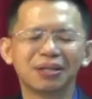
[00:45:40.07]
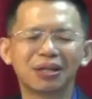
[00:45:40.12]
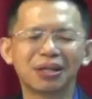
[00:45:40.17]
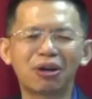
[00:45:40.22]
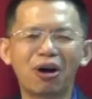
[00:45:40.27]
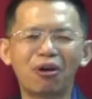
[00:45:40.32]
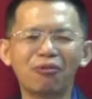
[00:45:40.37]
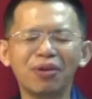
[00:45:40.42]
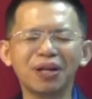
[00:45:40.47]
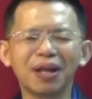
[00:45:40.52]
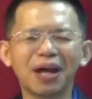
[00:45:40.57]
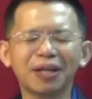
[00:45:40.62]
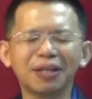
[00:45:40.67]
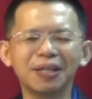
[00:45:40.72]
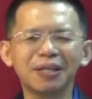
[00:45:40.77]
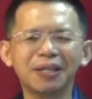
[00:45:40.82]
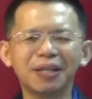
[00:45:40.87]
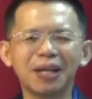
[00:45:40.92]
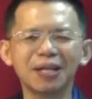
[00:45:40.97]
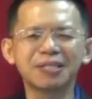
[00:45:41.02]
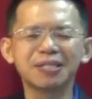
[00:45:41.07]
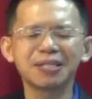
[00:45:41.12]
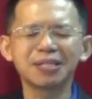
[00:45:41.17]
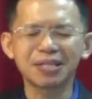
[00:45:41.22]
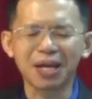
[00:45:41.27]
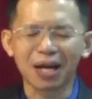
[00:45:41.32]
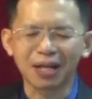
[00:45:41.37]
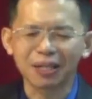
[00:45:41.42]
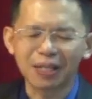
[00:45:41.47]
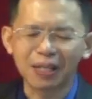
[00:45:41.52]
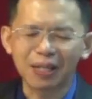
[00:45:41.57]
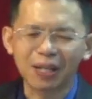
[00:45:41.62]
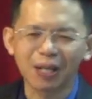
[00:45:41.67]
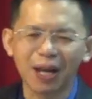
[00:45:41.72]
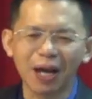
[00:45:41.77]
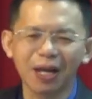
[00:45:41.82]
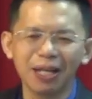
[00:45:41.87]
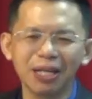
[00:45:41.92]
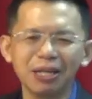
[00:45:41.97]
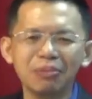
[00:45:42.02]
the COVID-19 cases are
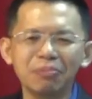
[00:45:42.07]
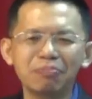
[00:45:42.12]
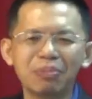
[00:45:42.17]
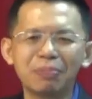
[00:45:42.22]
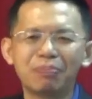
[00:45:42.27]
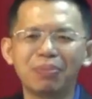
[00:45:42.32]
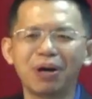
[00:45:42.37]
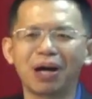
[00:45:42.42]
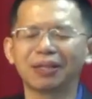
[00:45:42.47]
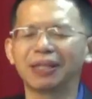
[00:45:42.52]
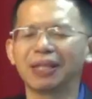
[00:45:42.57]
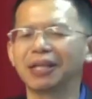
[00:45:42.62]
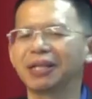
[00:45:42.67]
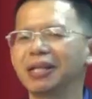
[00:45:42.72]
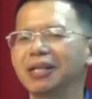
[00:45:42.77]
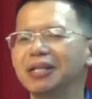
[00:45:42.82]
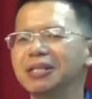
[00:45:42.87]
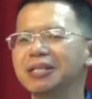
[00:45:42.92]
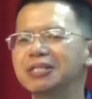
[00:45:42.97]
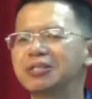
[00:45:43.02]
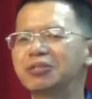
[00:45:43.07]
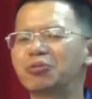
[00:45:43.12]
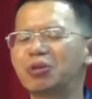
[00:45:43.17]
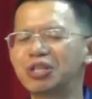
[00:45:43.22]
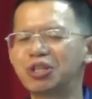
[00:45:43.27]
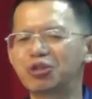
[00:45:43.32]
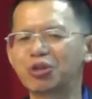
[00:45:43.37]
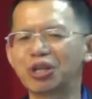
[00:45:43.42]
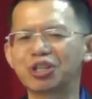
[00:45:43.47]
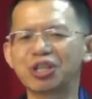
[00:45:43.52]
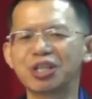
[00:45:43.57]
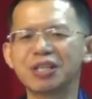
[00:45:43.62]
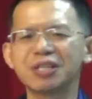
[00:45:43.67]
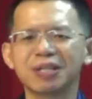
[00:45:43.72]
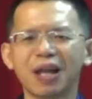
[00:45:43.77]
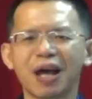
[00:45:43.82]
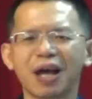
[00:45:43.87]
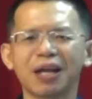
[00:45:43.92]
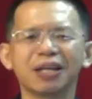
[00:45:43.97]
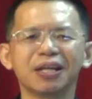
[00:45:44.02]
declining, people are taking these
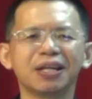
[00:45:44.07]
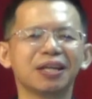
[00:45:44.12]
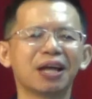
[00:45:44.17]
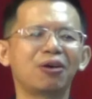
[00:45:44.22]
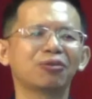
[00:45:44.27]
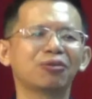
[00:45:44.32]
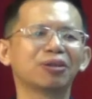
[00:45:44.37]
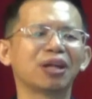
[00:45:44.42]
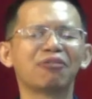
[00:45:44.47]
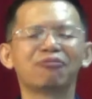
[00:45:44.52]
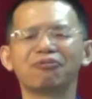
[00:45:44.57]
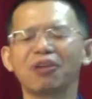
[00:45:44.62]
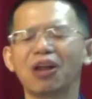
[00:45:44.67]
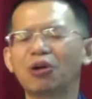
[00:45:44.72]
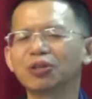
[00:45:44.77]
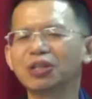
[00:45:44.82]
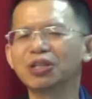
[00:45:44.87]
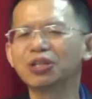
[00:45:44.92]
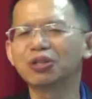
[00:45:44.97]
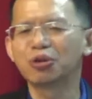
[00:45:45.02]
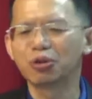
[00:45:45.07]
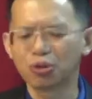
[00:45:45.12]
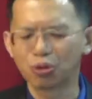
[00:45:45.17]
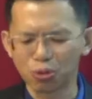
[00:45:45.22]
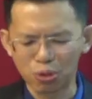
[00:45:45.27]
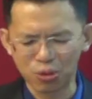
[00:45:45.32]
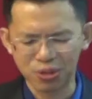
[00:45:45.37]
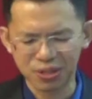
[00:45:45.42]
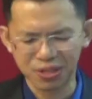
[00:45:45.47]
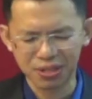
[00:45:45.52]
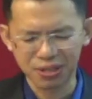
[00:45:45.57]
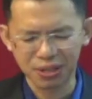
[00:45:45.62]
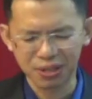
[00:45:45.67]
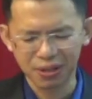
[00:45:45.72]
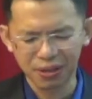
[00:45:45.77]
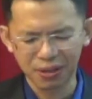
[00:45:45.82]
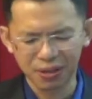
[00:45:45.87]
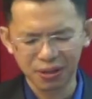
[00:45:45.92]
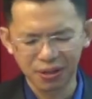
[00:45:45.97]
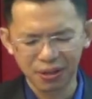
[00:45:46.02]
restrictions lightly. Now they are flouting the rules.
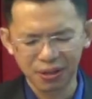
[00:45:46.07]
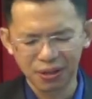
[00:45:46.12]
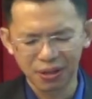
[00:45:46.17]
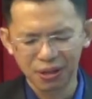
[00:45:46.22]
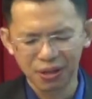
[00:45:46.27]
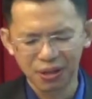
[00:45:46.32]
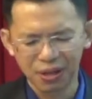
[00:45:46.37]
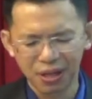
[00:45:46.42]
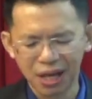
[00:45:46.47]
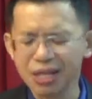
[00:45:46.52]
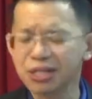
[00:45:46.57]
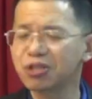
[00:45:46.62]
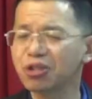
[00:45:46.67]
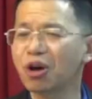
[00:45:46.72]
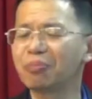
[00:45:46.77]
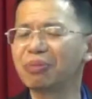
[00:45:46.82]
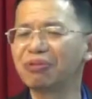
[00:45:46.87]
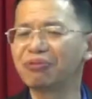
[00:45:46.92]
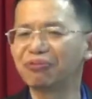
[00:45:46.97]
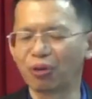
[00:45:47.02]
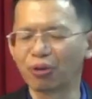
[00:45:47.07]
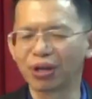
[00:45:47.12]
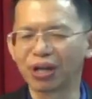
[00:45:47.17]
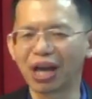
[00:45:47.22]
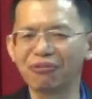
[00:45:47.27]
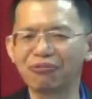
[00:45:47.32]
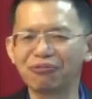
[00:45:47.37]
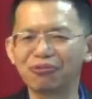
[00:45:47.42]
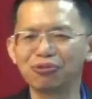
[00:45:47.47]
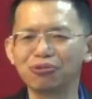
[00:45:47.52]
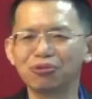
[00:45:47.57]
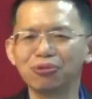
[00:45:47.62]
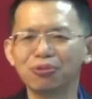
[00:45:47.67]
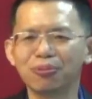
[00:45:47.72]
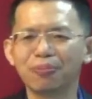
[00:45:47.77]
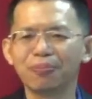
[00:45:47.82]
Let's not be forgetful.